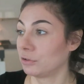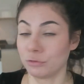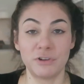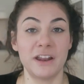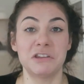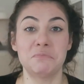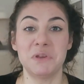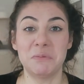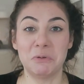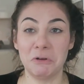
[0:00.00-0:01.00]
to random
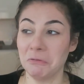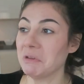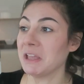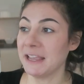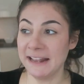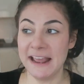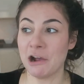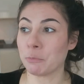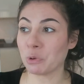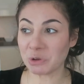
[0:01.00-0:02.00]
people in
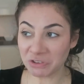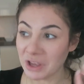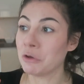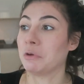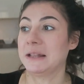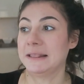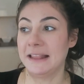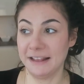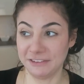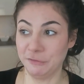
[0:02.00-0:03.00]
airports with
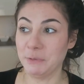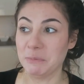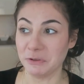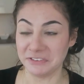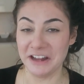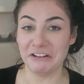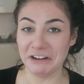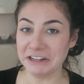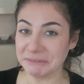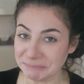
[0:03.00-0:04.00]
lots of people
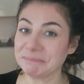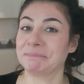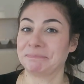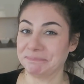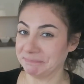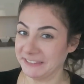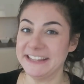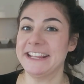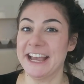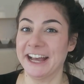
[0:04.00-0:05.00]
staring
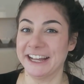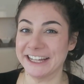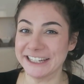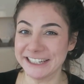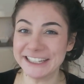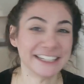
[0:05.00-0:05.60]
yeah